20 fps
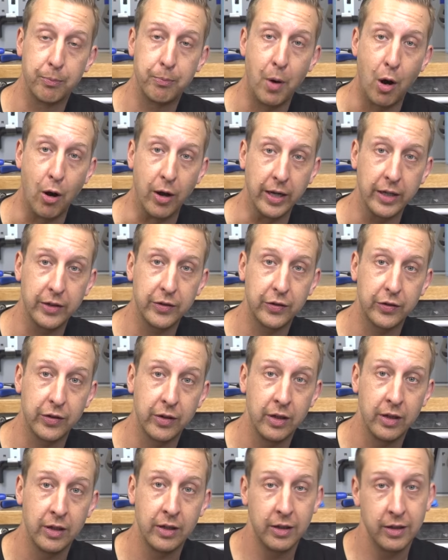bikes,
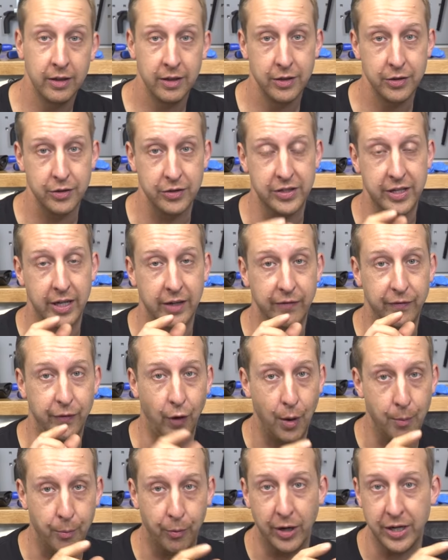you're seeing
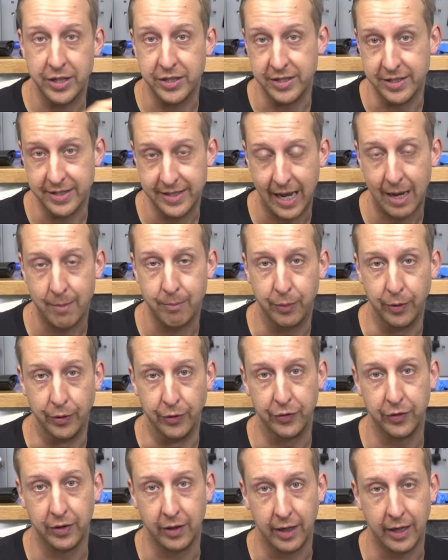vibration
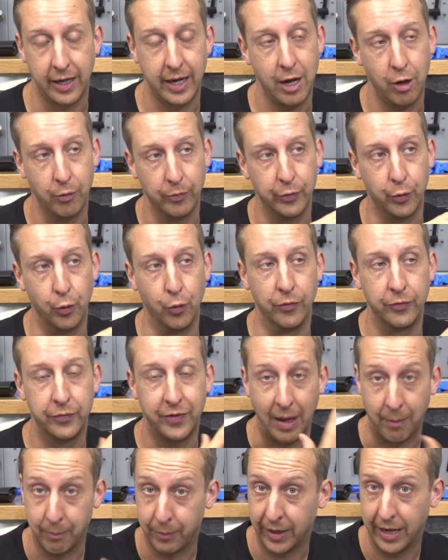dampers and they help sort of
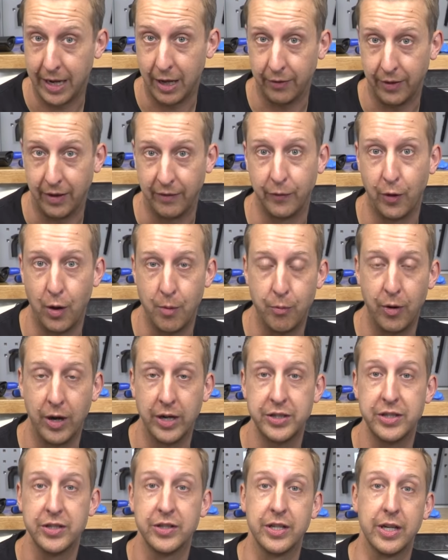dampen out that
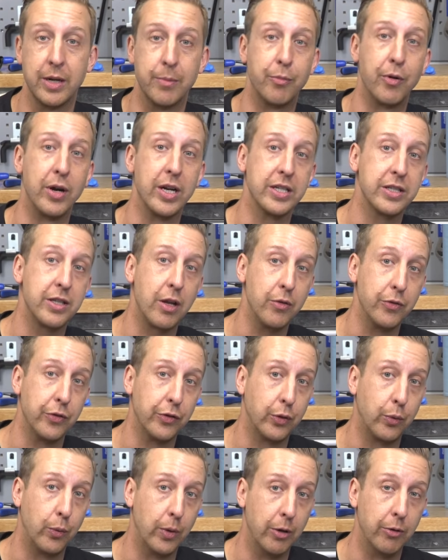vibration so the brakes don't
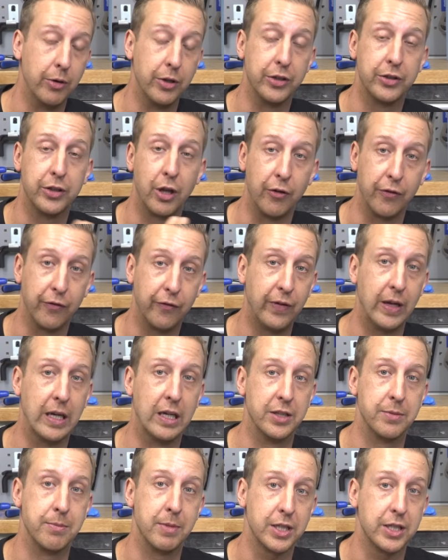squeal, you don't feel
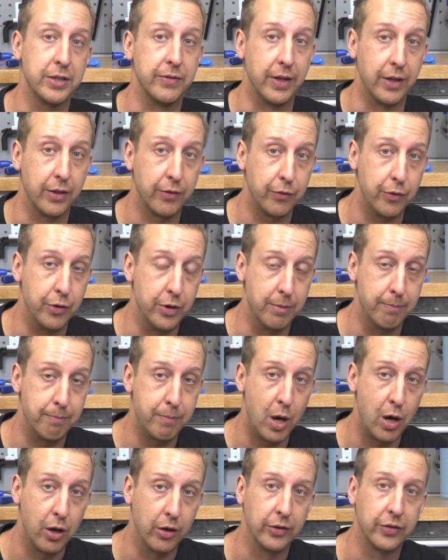as much of it through the
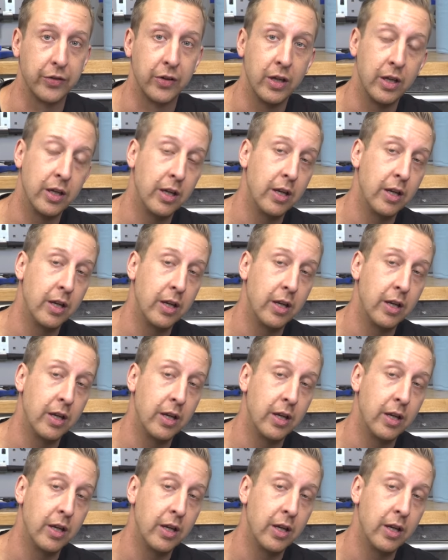bars.